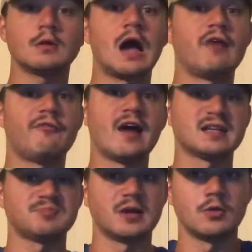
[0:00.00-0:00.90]
I'm
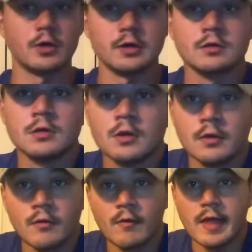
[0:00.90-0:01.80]
fast, by the way.
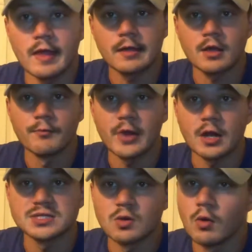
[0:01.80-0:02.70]

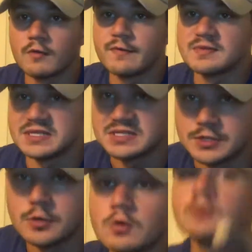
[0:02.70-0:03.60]
Compared to
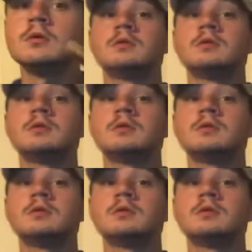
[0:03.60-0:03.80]
152.